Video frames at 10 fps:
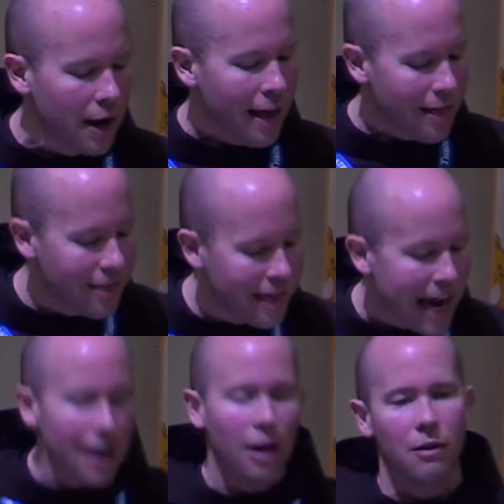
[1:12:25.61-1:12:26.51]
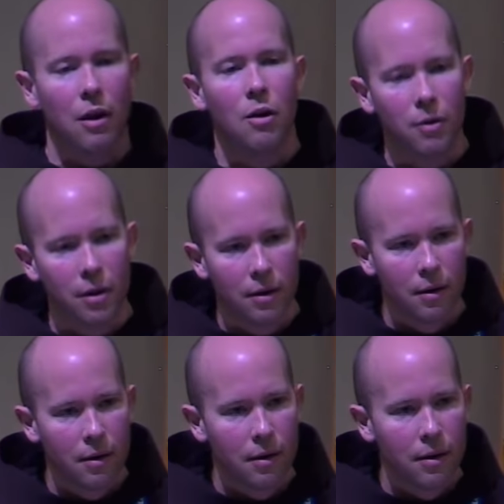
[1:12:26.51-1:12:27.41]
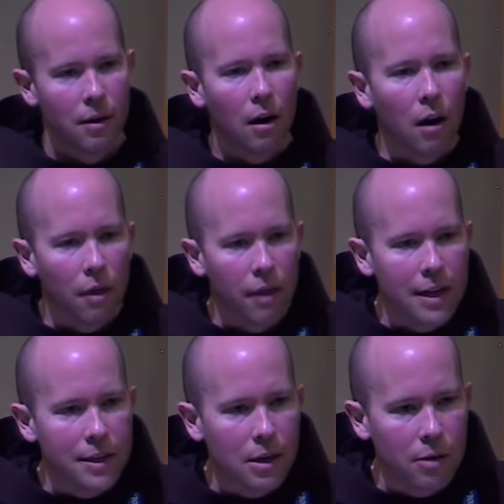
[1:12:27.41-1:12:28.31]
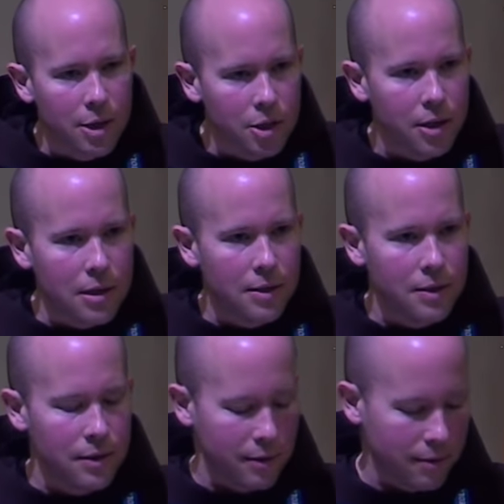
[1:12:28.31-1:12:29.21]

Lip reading: they alone are authentic Christians."